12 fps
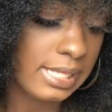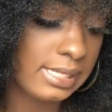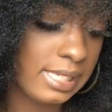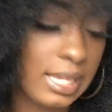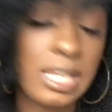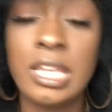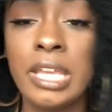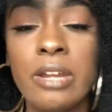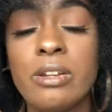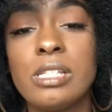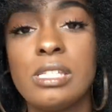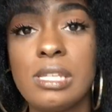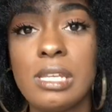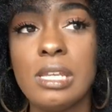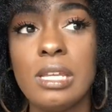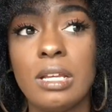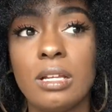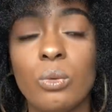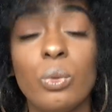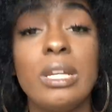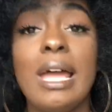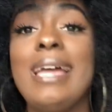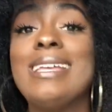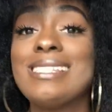Second guarantee, well,
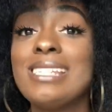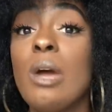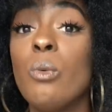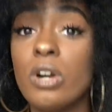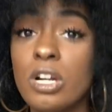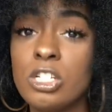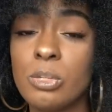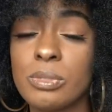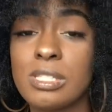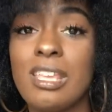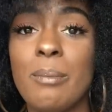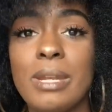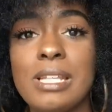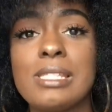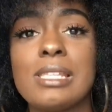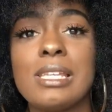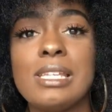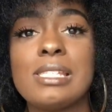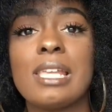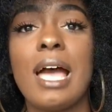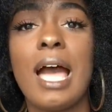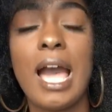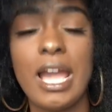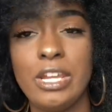it's not 100%, but it's a
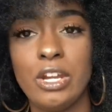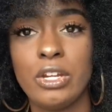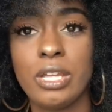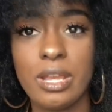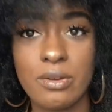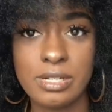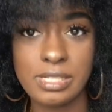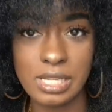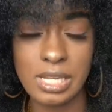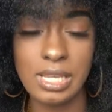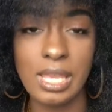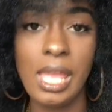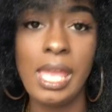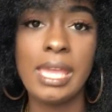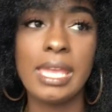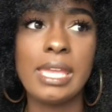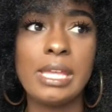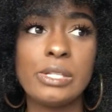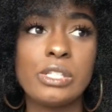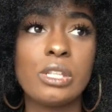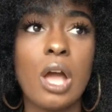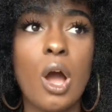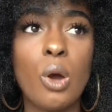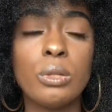higher guarantee,
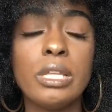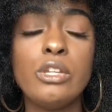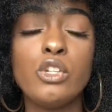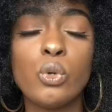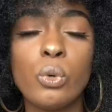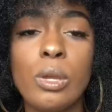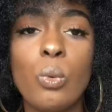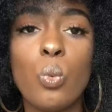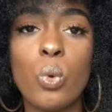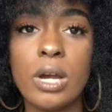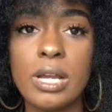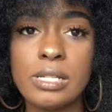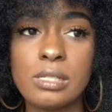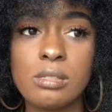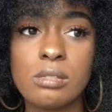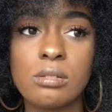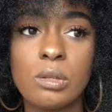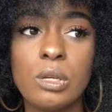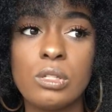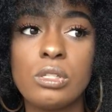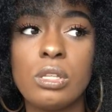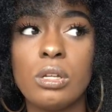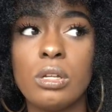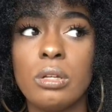is only do it once
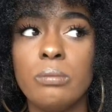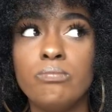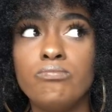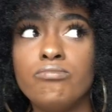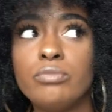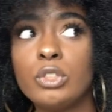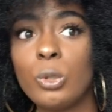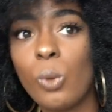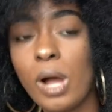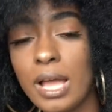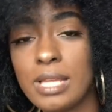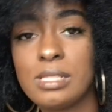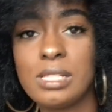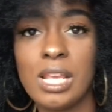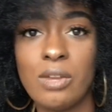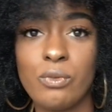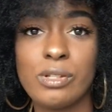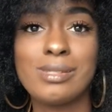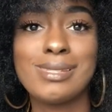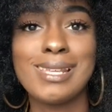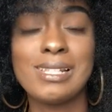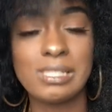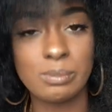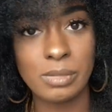to twice every
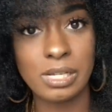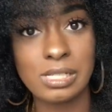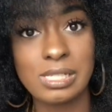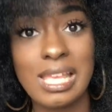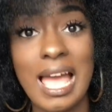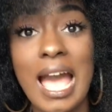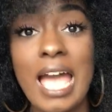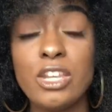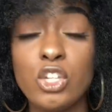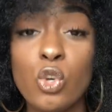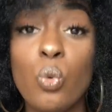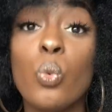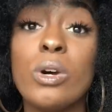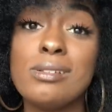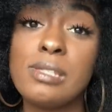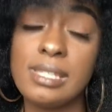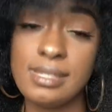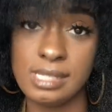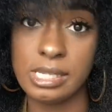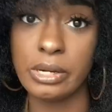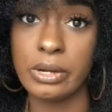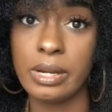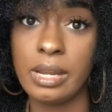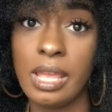6 months. I do once a
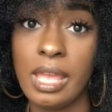year.